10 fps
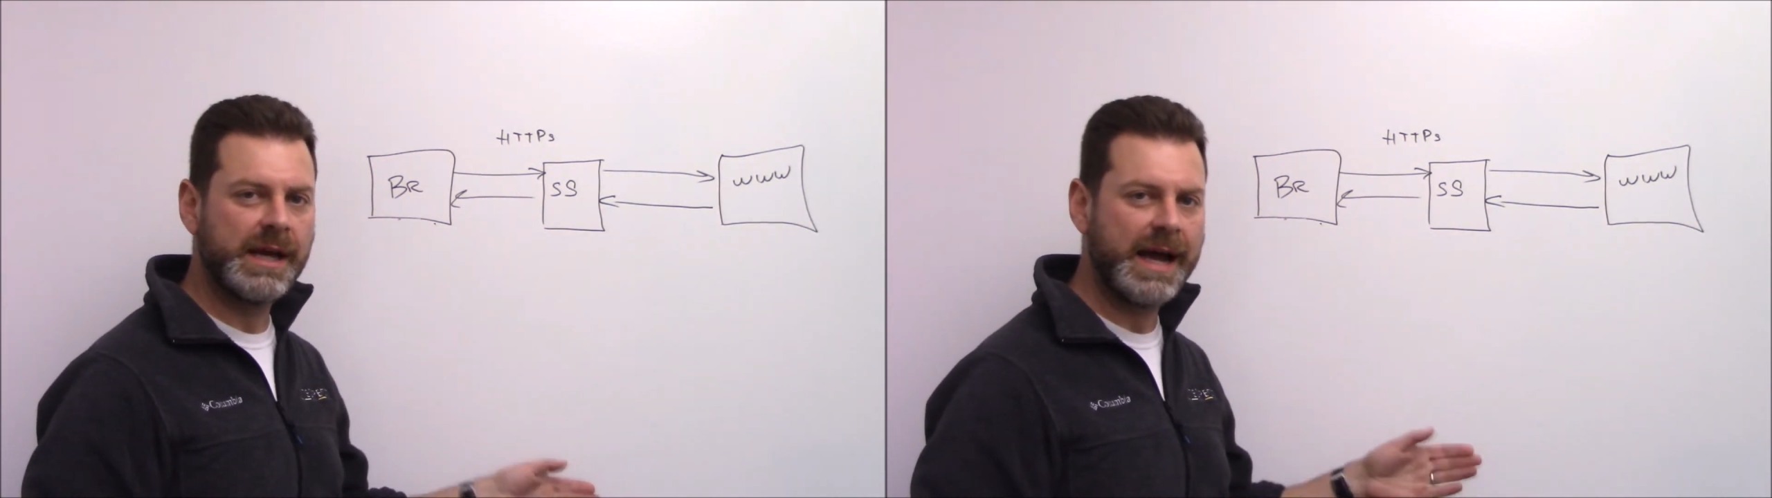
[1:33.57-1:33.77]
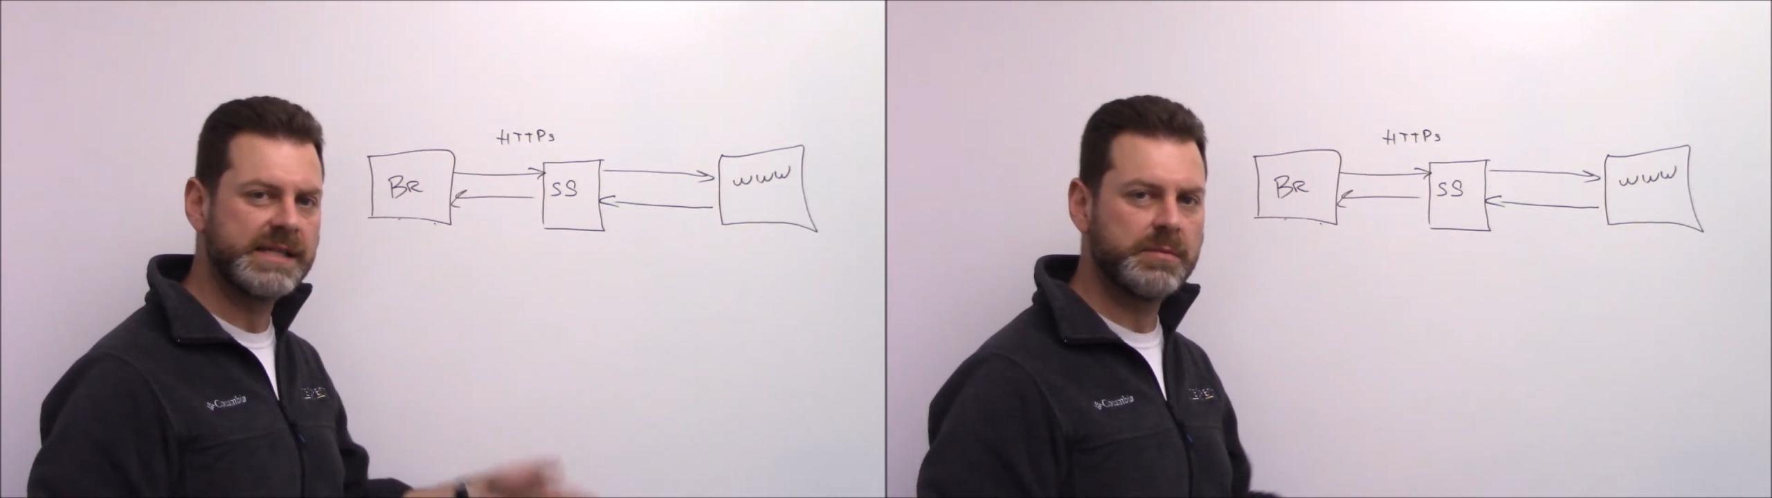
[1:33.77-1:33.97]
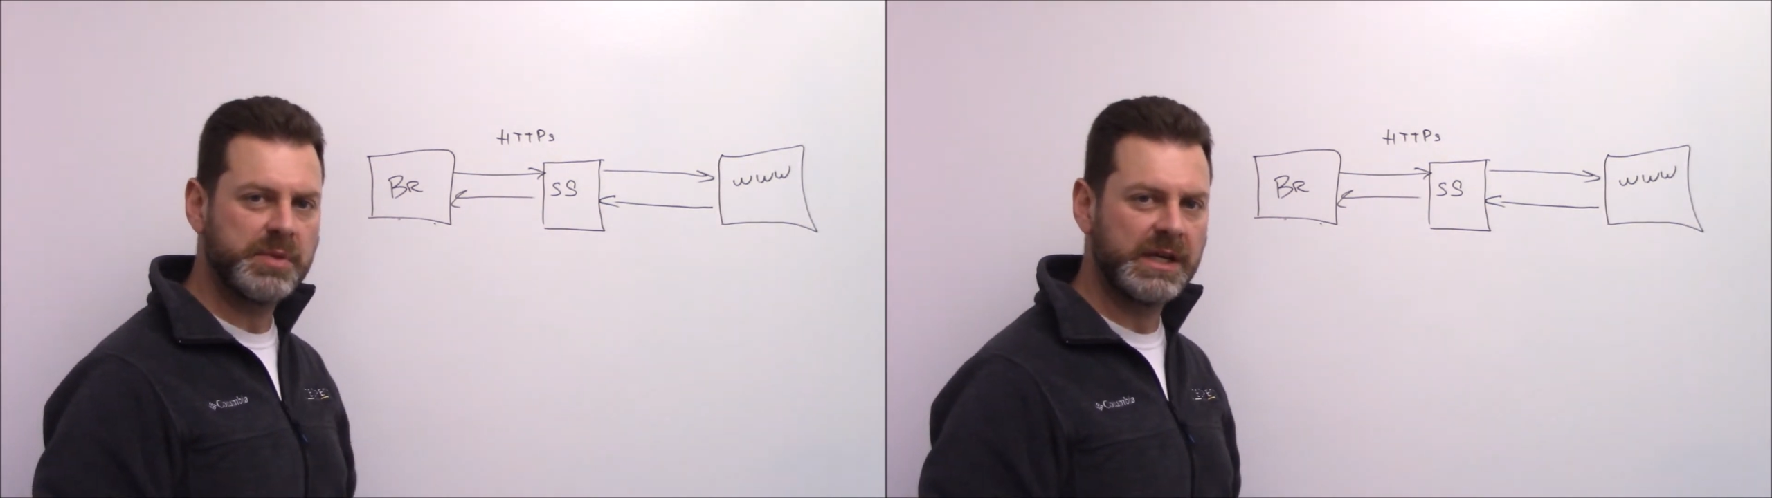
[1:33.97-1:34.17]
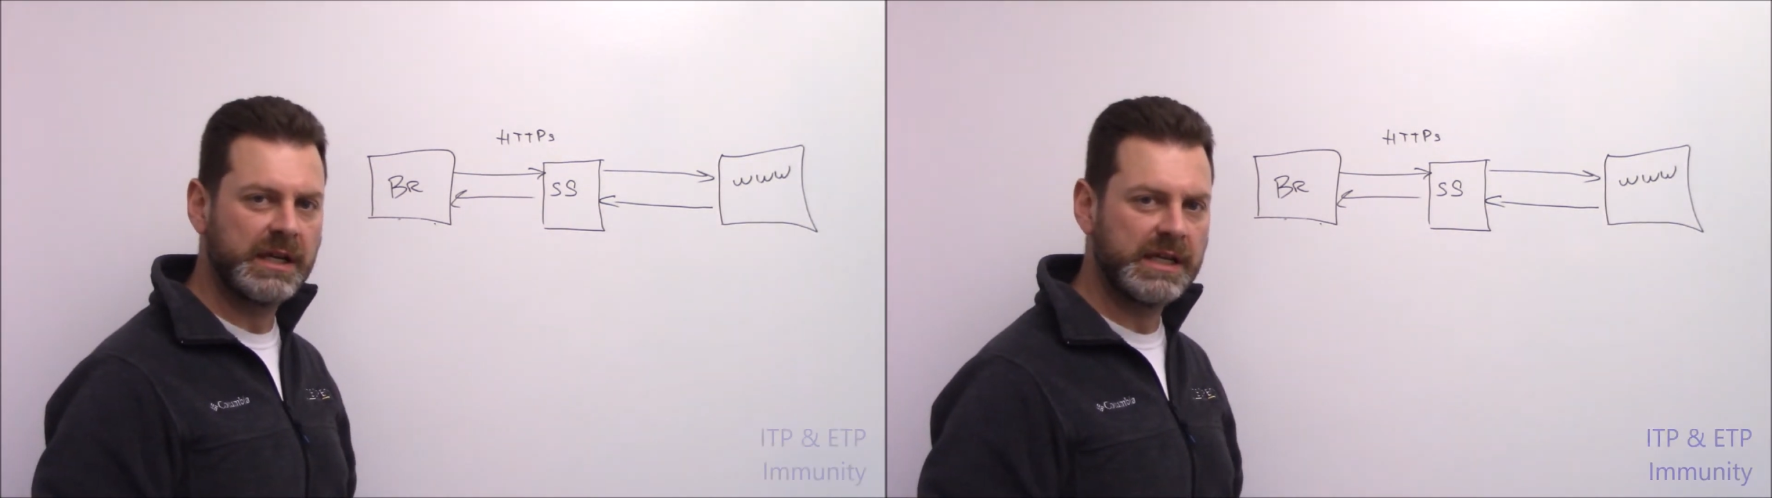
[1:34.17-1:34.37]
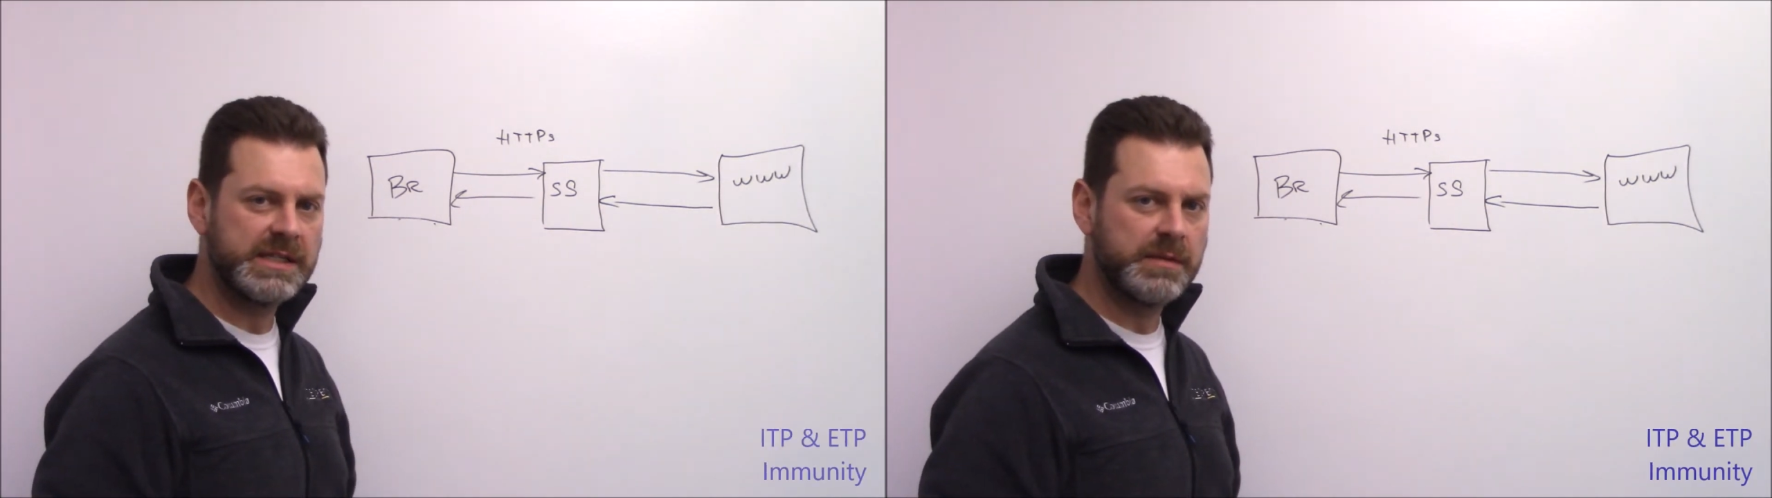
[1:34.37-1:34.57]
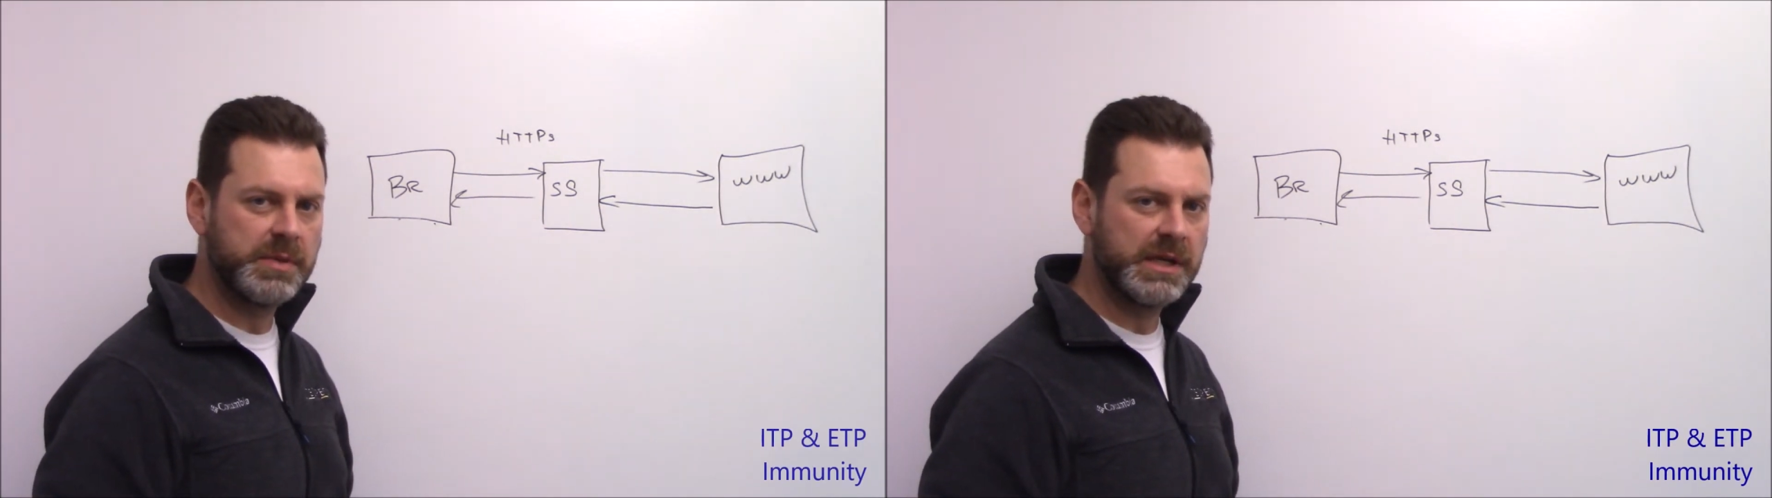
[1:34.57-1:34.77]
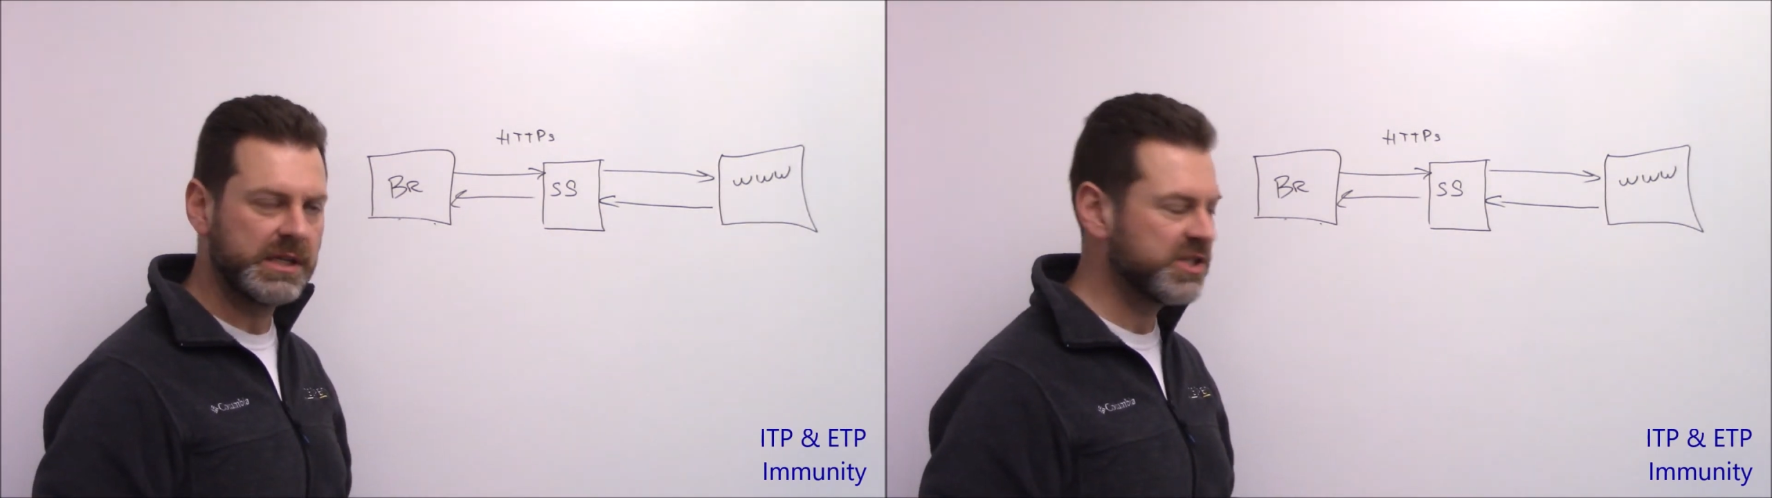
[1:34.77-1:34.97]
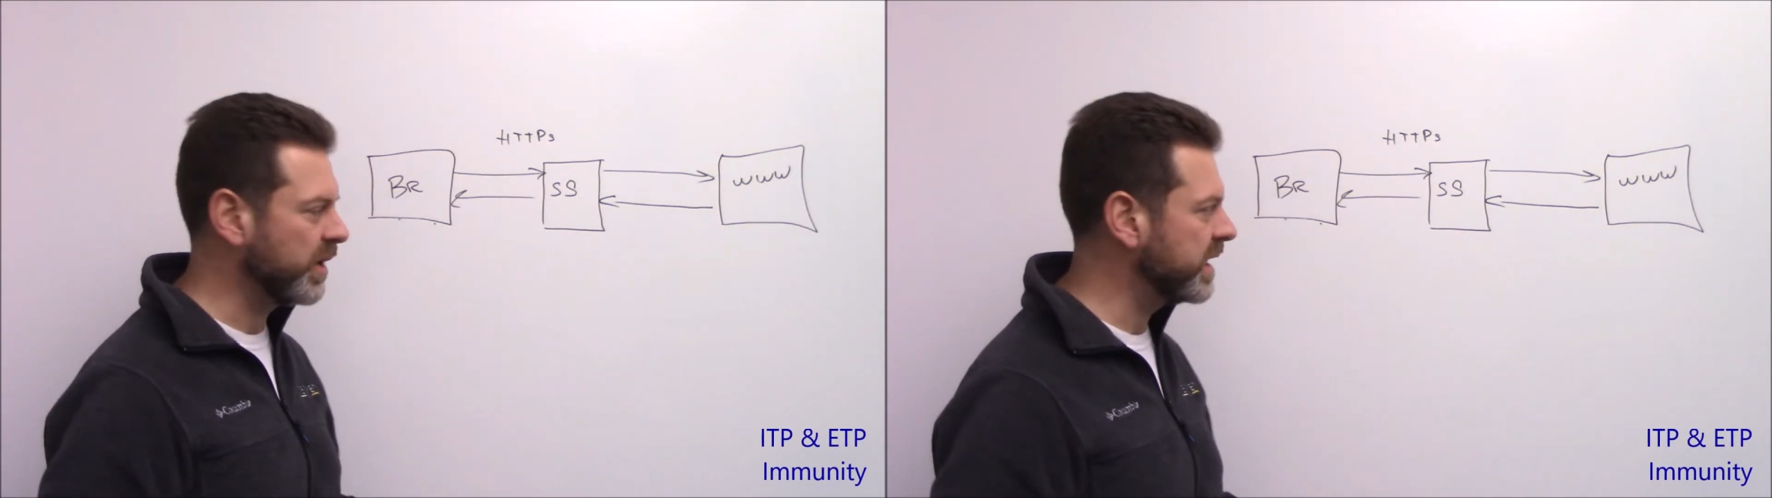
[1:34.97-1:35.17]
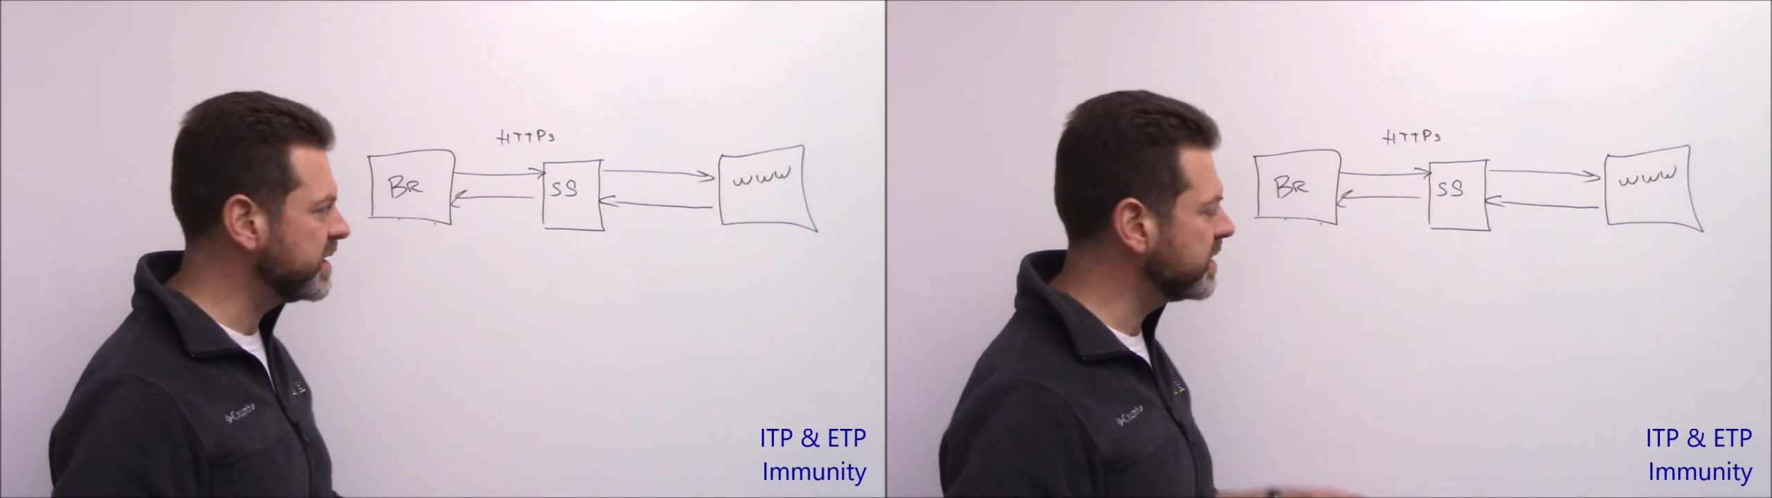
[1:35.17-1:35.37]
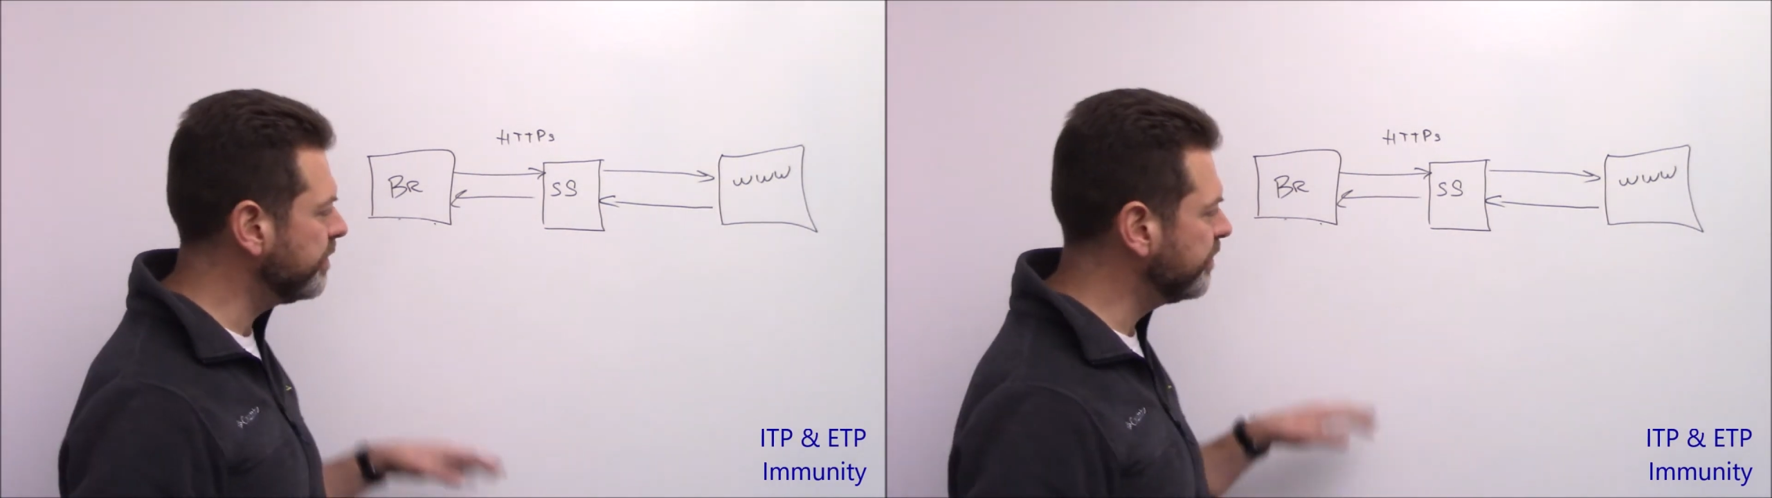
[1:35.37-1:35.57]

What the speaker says: ITP and ETP constraints.